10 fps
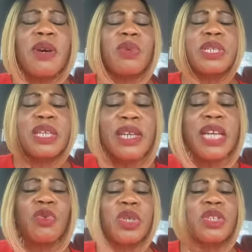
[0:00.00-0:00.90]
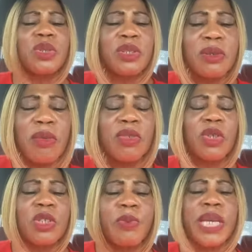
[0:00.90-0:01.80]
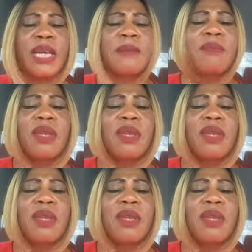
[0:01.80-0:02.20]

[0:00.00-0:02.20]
them with the right word to, to speak.